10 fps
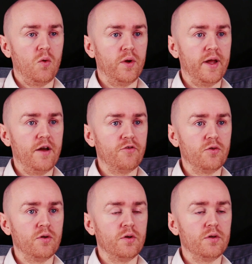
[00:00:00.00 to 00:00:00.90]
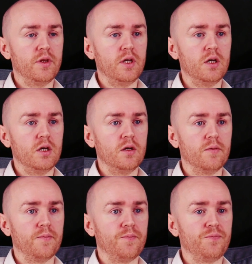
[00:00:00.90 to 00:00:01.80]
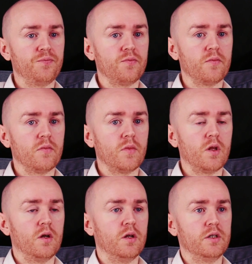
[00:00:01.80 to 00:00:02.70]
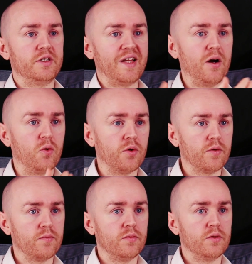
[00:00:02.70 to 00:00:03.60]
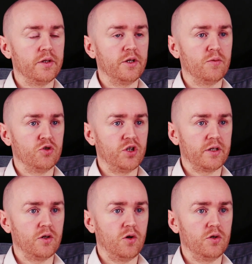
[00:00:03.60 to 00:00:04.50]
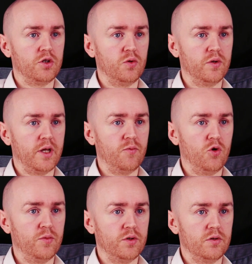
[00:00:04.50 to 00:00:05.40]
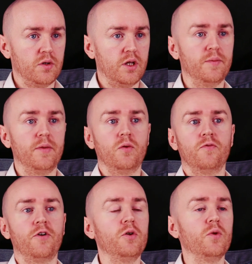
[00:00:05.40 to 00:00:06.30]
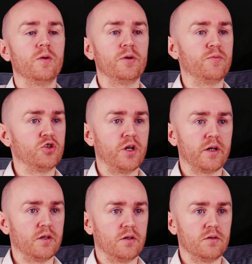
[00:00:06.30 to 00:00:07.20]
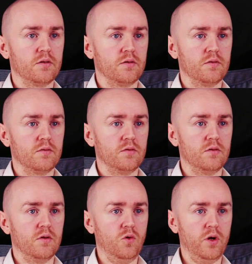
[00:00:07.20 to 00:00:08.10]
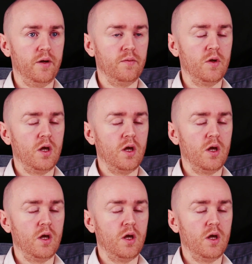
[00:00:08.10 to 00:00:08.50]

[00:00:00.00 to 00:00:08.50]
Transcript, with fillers: Whatever the doubt that they're projecting onto you in that moment, and they may very well be projecting, okay,